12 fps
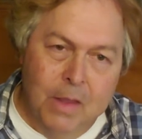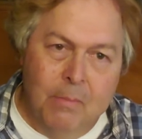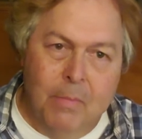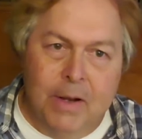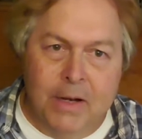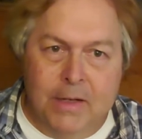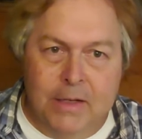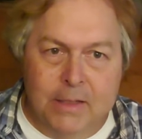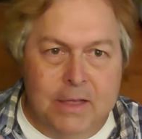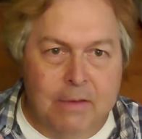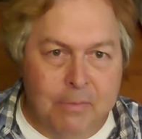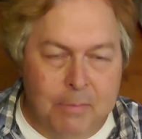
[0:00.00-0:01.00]
but it does
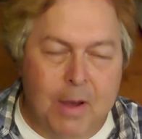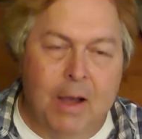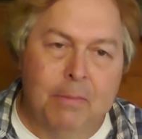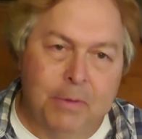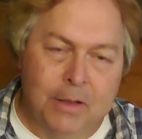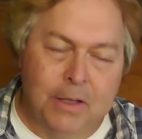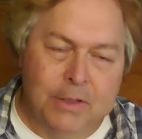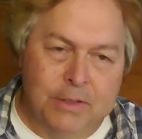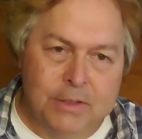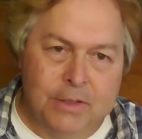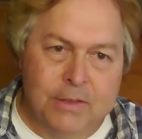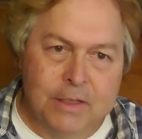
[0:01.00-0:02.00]
have a
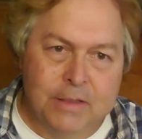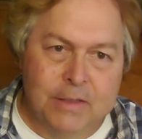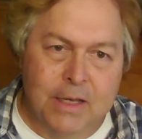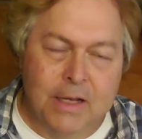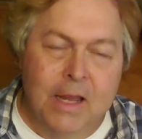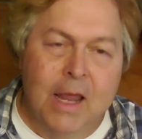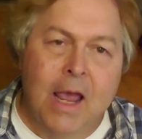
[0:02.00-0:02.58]
population, as I said.